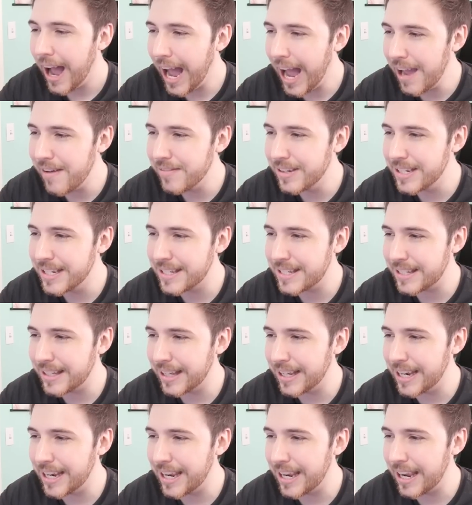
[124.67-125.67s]

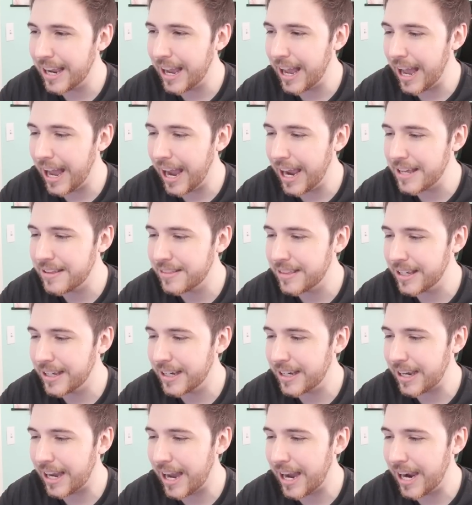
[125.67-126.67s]
Obviously, I
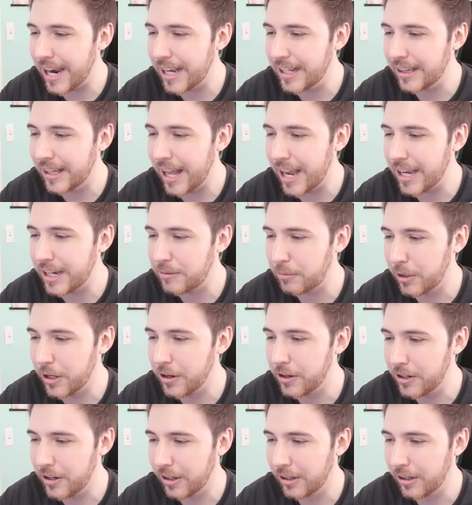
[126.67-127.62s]
think I like Ryuko